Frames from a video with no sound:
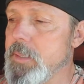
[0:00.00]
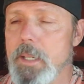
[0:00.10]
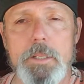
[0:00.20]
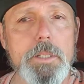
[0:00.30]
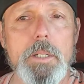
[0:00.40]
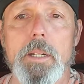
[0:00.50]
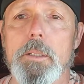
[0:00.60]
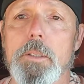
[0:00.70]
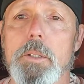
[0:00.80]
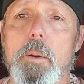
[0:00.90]
So I just kind of
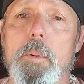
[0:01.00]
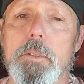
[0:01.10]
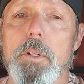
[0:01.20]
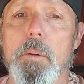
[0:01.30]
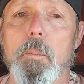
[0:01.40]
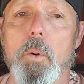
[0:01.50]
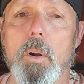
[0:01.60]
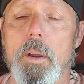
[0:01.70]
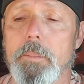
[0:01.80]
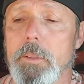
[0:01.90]
have to start my truck more
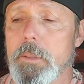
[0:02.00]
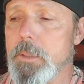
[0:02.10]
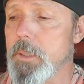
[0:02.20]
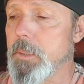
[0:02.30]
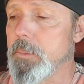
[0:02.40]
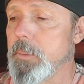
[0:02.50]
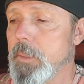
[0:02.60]
often. So